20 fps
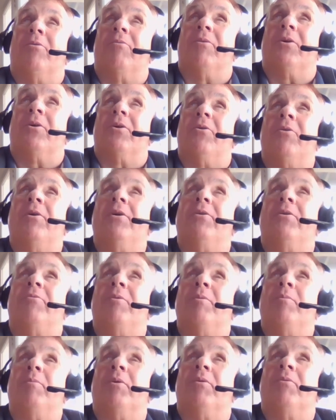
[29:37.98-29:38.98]
for current
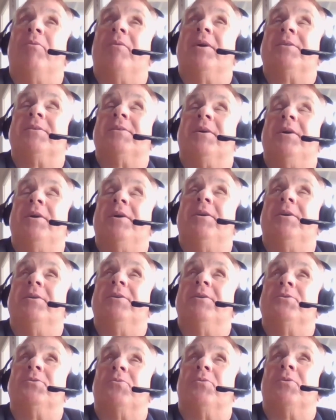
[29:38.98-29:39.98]
treatment of anxiety
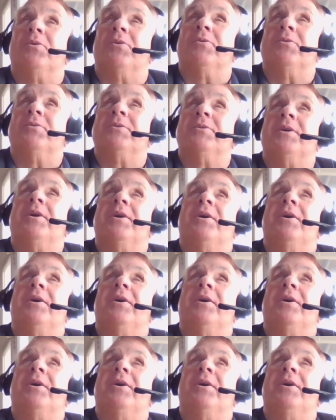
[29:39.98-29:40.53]
disorders.